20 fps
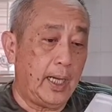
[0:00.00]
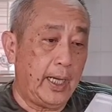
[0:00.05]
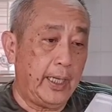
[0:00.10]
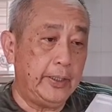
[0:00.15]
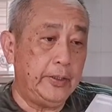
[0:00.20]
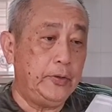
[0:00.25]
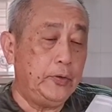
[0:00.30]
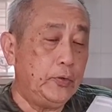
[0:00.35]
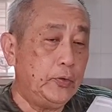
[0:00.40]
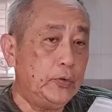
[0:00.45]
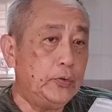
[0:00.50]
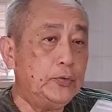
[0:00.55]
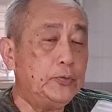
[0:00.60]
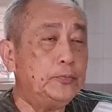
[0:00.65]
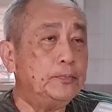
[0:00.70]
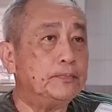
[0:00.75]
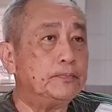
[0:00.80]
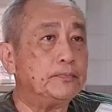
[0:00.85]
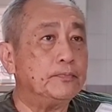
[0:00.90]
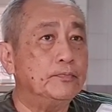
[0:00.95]
I
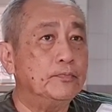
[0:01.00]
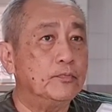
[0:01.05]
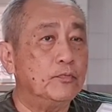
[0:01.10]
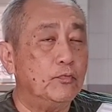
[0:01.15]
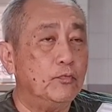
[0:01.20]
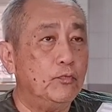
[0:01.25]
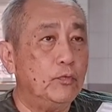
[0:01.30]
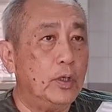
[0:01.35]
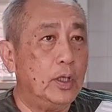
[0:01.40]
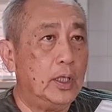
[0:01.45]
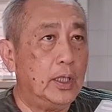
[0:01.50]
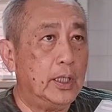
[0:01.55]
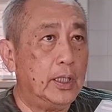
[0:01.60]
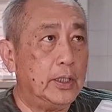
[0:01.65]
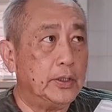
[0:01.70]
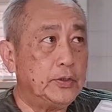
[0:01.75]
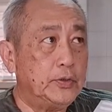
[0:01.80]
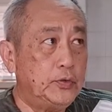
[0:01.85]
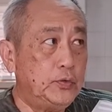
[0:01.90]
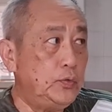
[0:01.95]
know
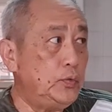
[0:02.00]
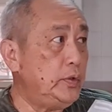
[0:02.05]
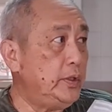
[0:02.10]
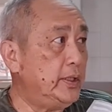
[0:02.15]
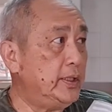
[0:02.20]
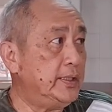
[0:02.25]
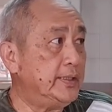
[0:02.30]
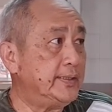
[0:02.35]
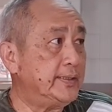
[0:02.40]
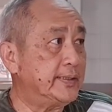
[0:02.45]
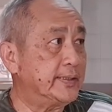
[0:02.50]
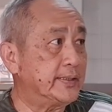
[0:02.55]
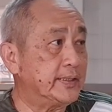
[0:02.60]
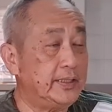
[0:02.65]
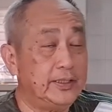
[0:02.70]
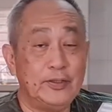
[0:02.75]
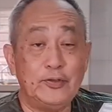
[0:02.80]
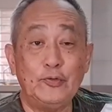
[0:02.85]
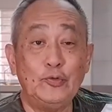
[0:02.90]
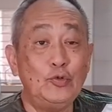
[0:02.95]
2 years
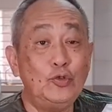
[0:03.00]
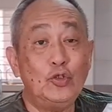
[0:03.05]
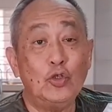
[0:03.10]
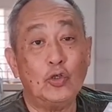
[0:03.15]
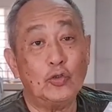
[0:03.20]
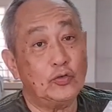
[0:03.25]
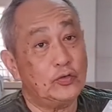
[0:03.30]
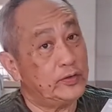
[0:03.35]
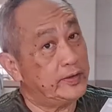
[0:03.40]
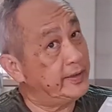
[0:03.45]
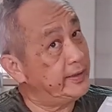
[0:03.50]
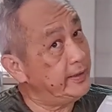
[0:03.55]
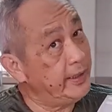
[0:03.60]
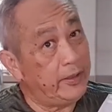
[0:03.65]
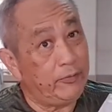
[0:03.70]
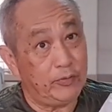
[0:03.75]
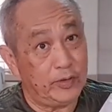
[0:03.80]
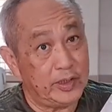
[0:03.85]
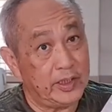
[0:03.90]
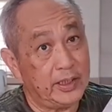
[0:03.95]
is too short to see
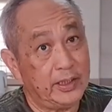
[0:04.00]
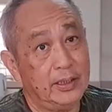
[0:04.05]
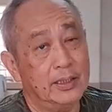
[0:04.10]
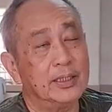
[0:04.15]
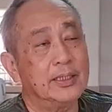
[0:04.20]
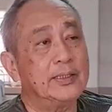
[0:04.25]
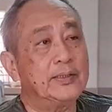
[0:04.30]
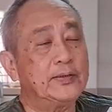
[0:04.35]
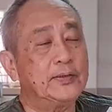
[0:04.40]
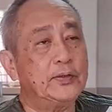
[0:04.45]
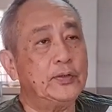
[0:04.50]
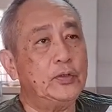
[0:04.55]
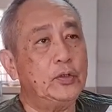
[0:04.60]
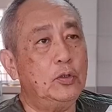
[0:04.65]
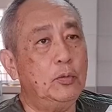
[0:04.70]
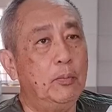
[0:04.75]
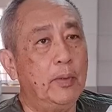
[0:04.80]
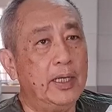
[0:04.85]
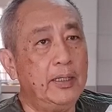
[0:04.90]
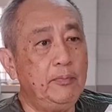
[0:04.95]
everything.
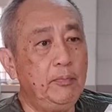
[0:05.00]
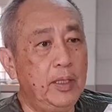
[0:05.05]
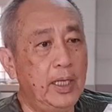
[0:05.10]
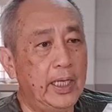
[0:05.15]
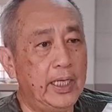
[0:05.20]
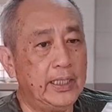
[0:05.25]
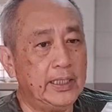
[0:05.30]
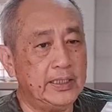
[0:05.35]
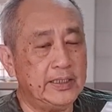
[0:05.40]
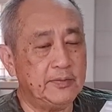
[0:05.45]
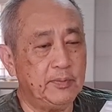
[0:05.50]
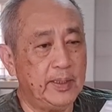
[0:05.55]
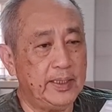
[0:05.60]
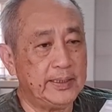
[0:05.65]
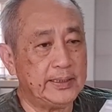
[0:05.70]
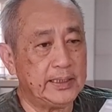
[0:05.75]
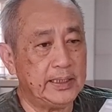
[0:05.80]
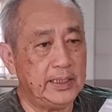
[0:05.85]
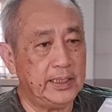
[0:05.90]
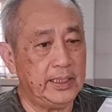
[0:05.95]
So my plan is
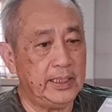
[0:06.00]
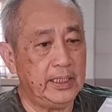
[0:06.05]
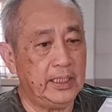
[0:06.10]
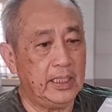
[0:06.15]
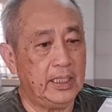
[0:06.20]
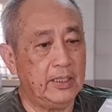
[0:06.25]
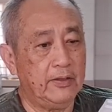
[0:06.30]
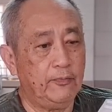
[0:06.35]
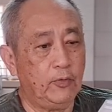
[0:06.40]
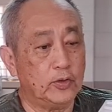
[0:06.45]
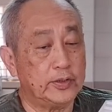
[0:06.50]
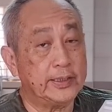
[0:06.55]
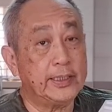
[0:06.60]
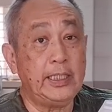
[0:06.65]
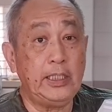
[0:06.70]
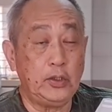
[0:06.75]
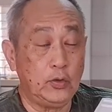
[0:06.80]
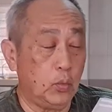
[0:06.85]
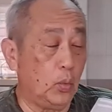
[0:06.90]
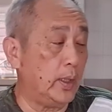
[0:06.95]
basically for
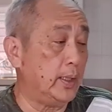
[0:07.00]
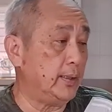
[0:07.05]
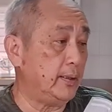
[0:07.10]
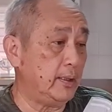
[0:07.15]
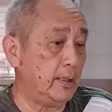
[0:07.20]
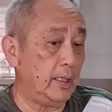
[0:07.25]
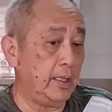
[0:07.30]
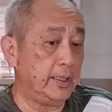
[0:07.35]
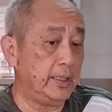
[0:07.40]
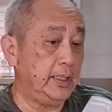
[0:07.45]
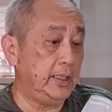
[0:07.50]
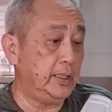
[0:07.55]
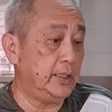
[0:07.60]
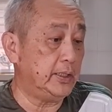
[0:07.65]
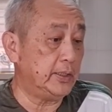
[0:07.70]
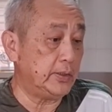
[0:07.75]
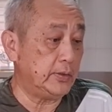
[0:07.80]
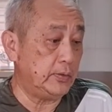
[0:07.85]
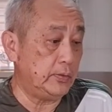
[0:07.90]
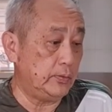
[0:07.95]
stage one, like
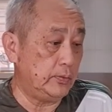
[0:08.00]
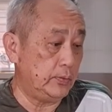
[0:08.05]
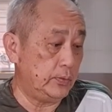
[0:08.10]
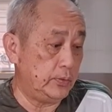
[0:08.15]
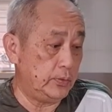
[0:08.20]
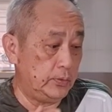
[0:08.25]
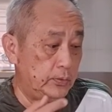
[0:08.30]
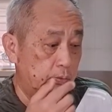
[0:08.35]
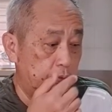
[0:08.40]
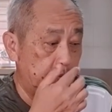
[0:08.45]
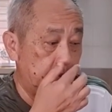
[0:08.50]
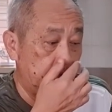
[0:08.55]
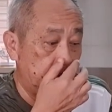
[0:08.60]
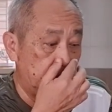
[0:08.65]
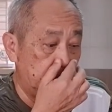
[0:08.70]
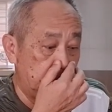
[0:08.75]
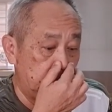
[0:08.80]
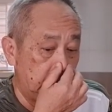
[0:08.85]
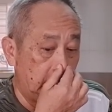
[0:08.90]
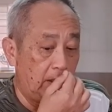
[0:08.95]
here
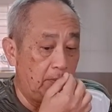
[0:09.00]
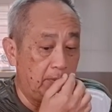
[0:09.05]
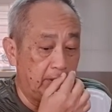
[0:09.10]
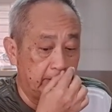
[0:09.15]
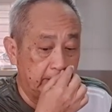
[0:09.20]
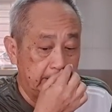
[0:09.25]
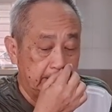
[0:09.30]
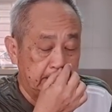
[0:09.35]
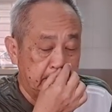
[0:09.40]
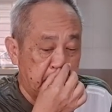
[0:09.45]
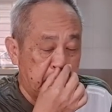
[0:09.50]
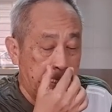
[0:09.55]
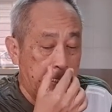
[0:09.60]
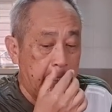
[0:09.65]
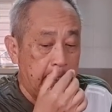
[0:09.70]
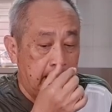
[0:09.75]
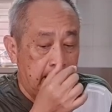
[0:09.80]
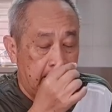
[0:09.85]
to Amritsar.